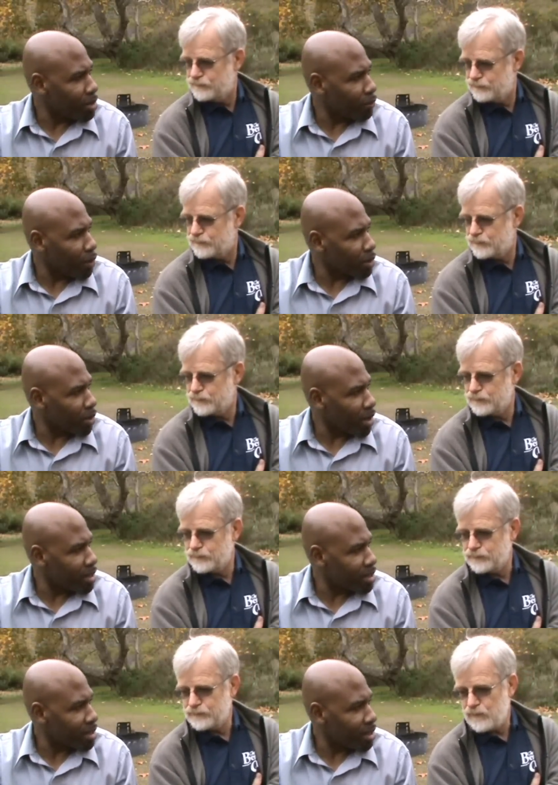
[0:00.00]
Speaker 1: these false
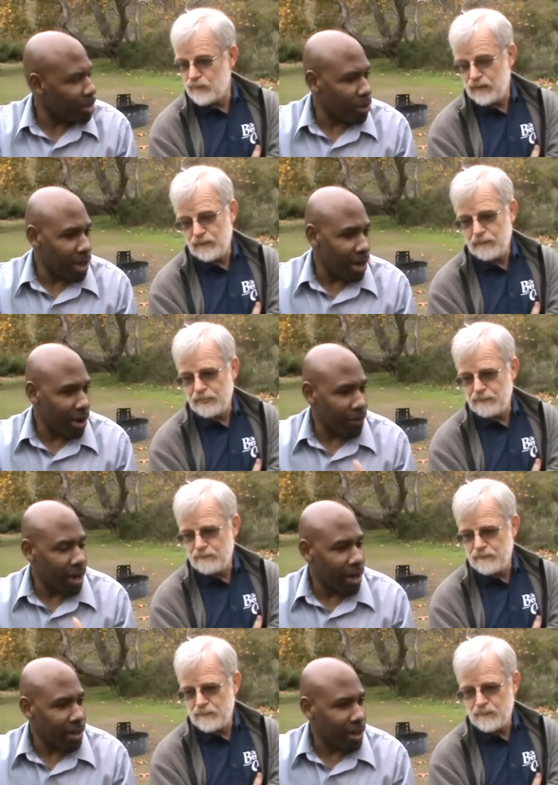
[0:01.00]
Christs. You know, we now have a
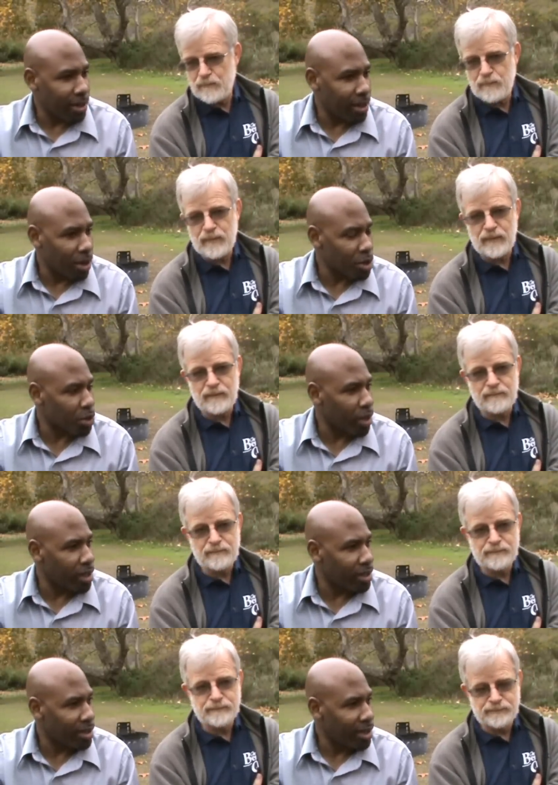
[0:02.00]
guy in, uh, in
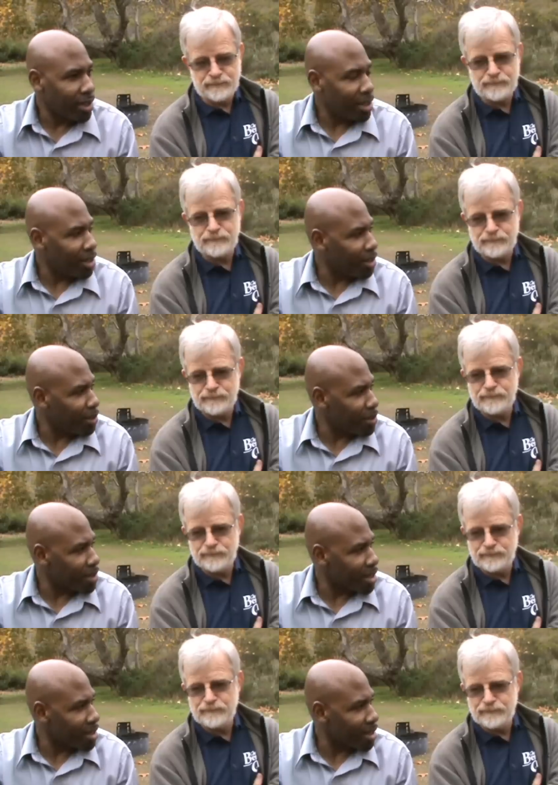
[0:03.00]
Australia, you know, who
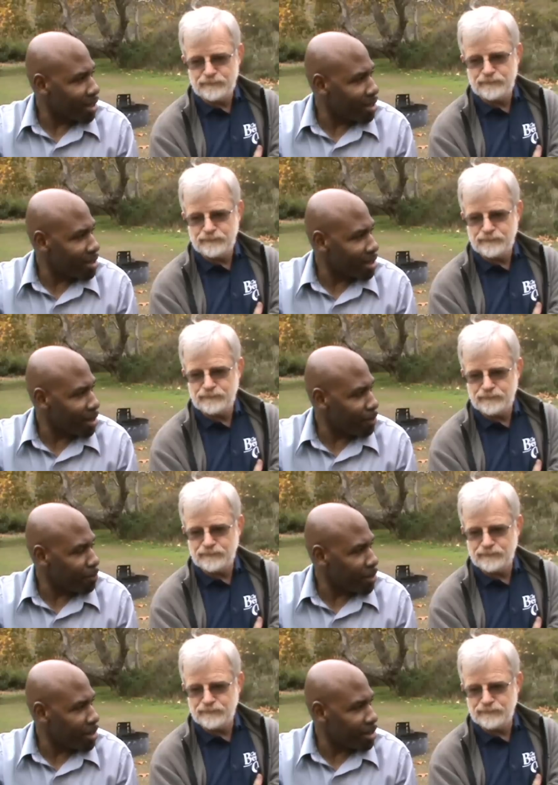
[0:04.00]
says that he's
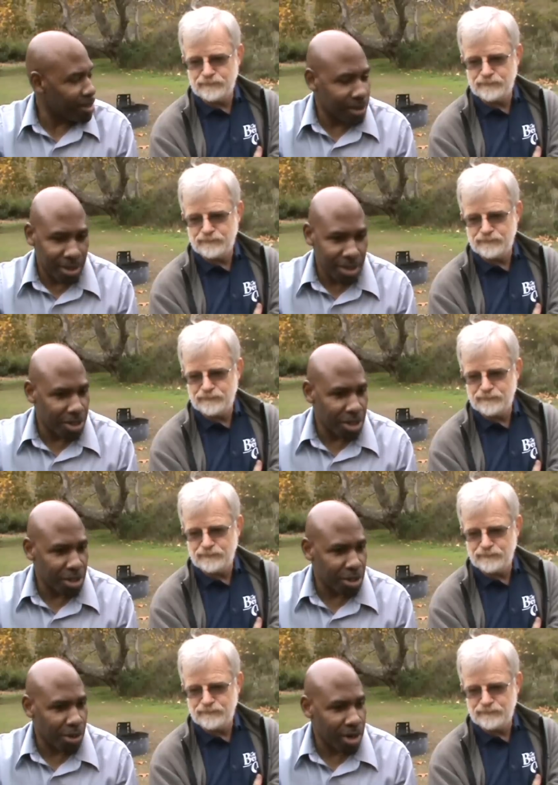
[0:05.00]
um, he's he's
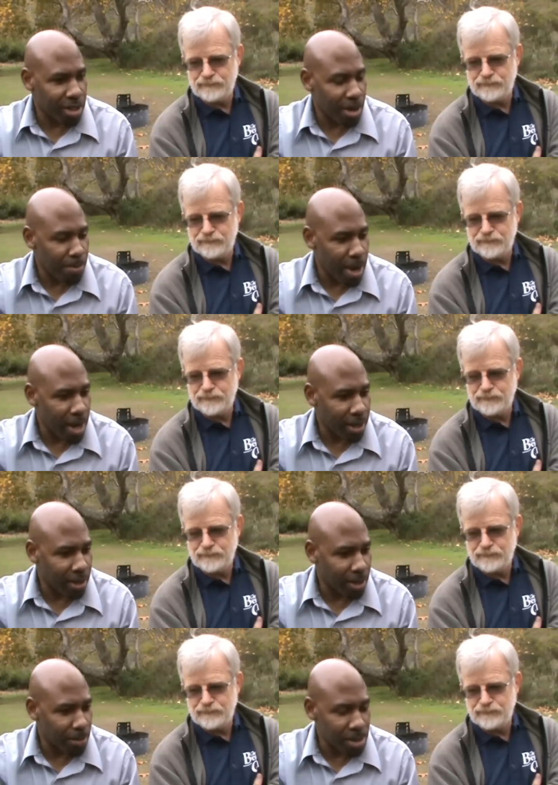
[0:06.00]
Jesus Christ come back,
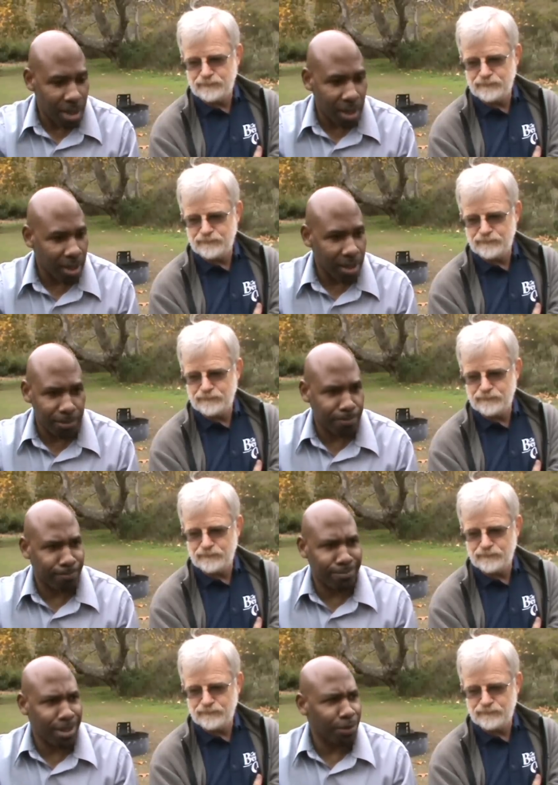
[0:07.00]
and um, he's got like
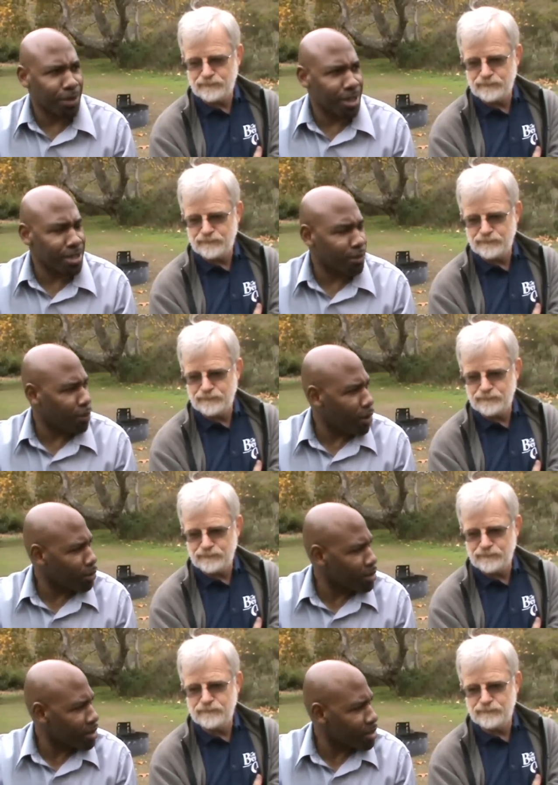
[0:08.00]
several dozen
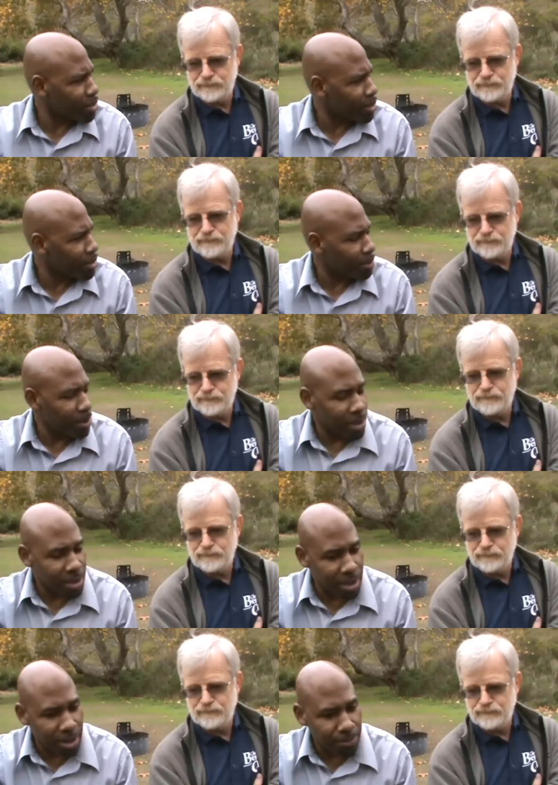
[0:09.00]
followers in his church. I mean,
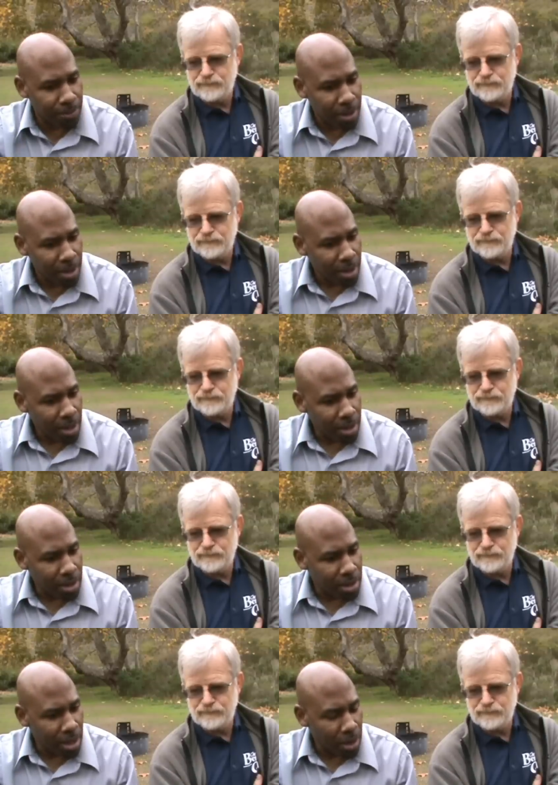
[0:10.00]
it's um,
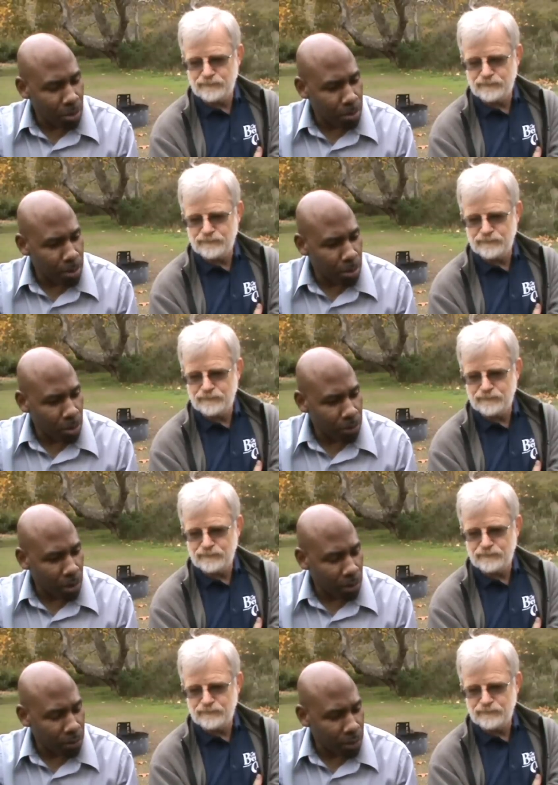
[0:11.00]
it's insane what people will
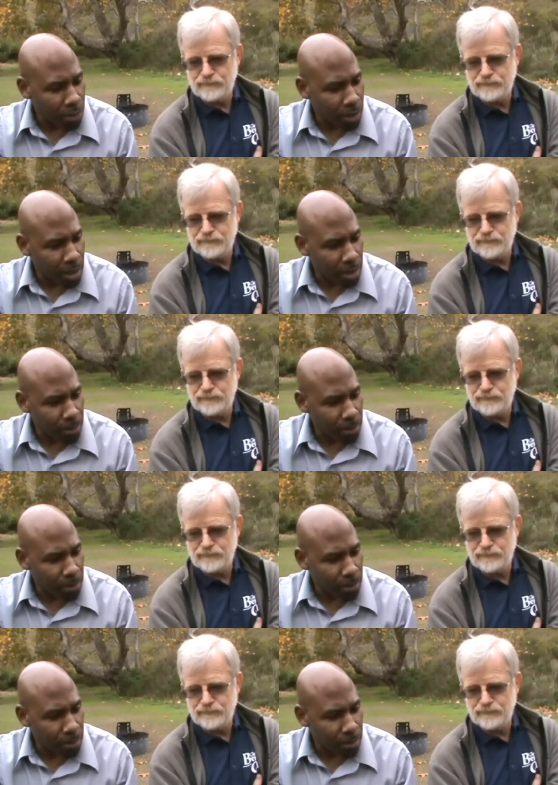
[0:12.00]
fall for